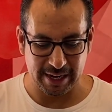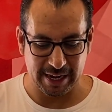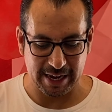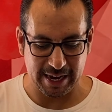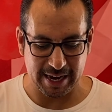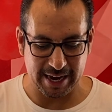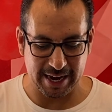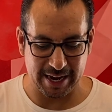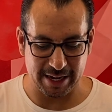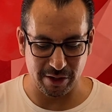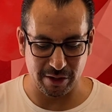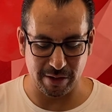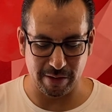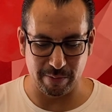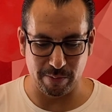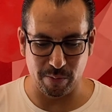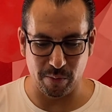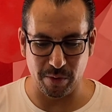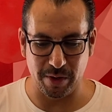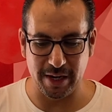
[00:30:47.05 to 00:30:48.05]
and to
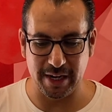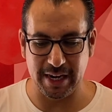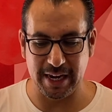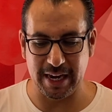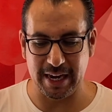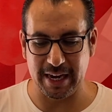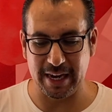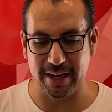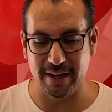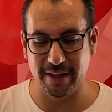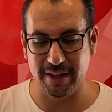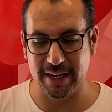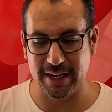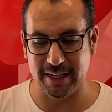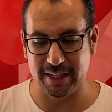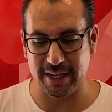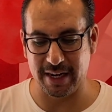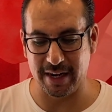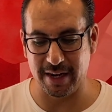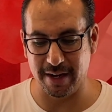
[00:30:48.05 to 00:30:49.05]
bring healing
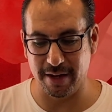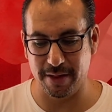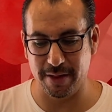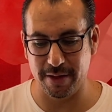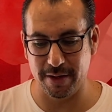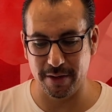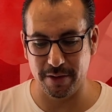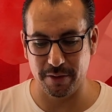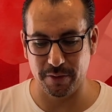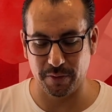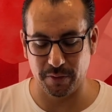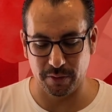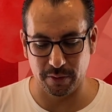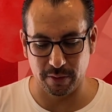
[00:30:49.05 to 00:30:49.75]
to others.